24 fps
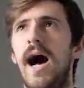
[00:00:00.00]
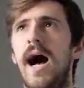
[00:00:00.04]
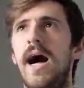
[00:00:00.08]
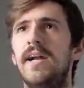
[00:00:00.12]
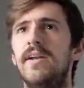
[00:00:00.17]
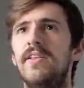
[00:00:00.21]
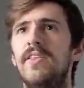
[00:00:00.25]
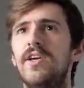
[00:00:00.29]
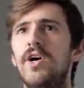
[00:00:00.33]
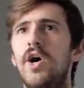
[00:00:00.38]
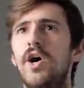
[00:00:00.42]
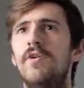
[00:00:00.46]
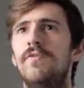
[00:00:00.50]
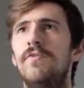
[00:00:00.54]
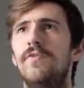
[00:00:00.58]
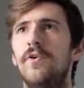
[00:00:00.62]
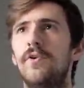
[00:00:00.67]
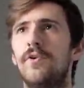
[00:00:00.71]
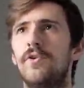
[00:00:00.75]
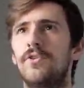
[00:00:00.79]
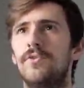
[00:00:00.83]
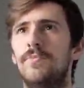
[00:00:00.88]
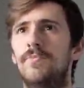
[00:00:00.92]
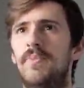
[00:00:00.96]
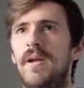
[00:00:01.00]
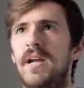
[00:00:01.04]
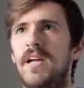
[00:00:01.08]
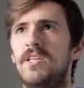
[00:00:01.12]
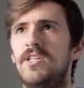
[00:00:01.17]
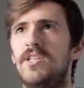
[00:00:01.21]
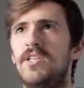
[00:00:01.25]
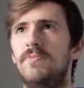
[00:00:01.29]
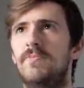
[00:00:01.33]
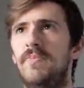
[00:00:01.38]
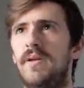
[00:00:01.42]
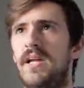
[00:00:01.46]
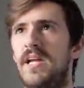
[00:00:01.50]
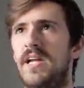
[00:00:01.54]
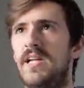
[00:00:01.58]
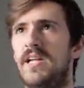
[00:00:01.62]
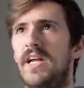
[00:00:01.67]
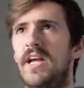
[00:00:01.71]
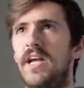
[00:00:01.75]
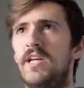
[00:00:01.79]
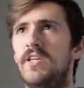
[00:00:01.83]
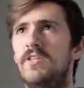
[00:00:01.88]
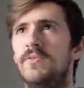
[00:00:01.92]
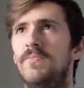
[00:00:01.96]
and the Offroader's base speed
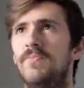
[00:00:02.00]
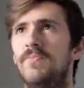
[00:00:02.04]
is